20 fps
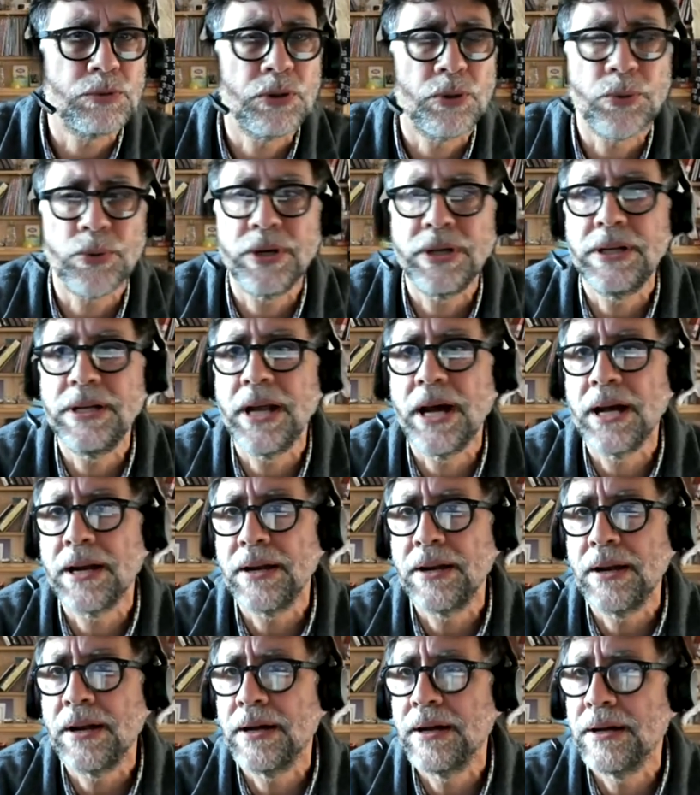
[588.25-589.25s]
We don't really
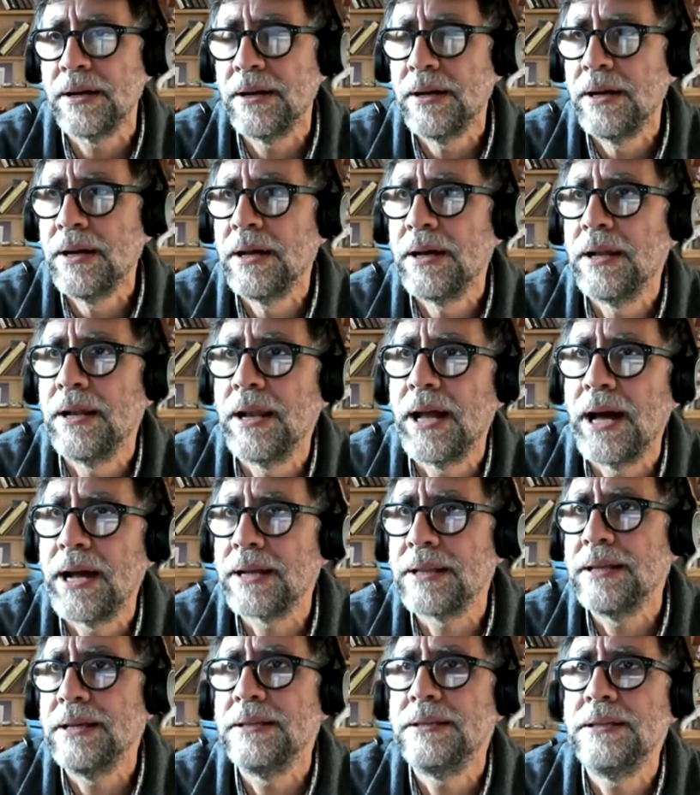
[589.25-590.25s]

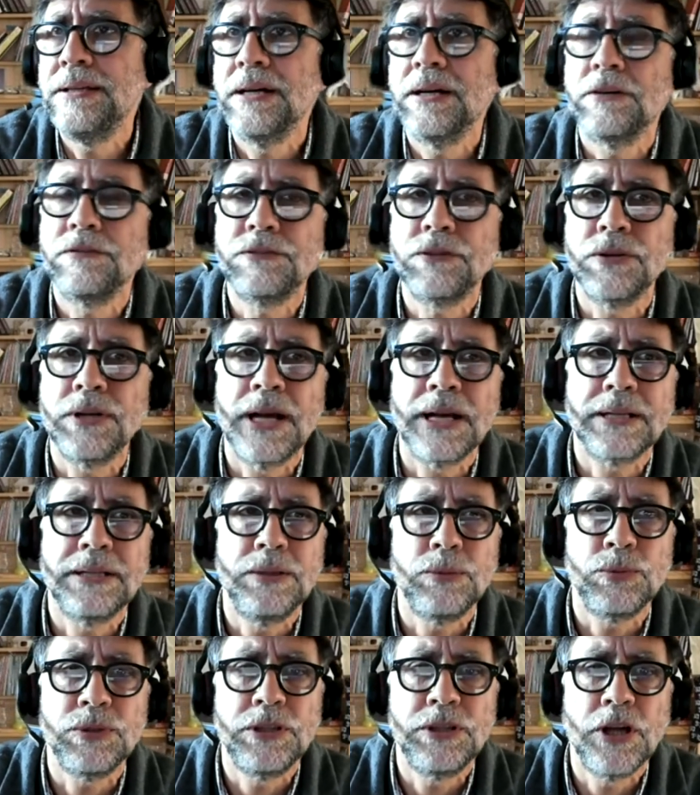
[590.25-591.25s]
like the idea of
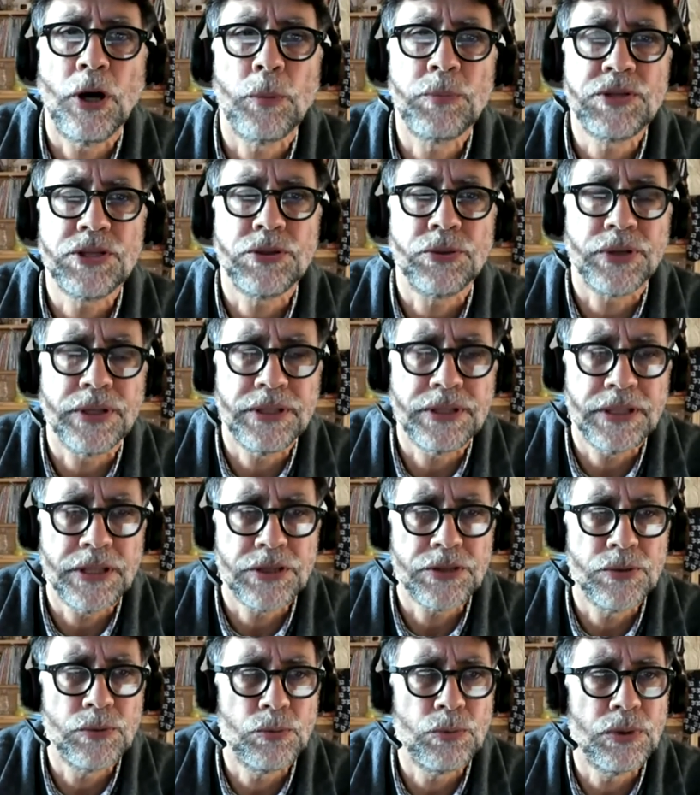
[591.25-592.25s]
connecting with the object
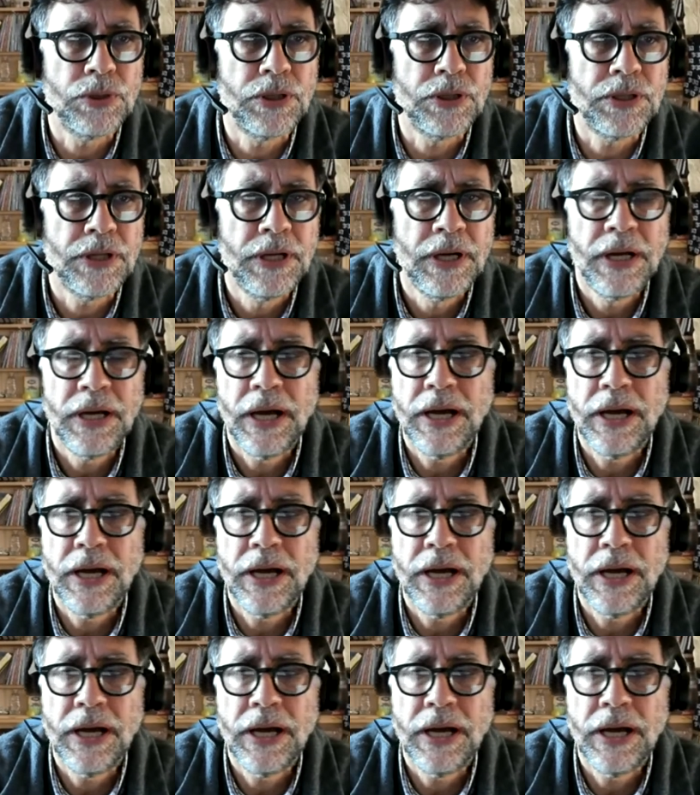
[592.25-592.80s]
orientation word.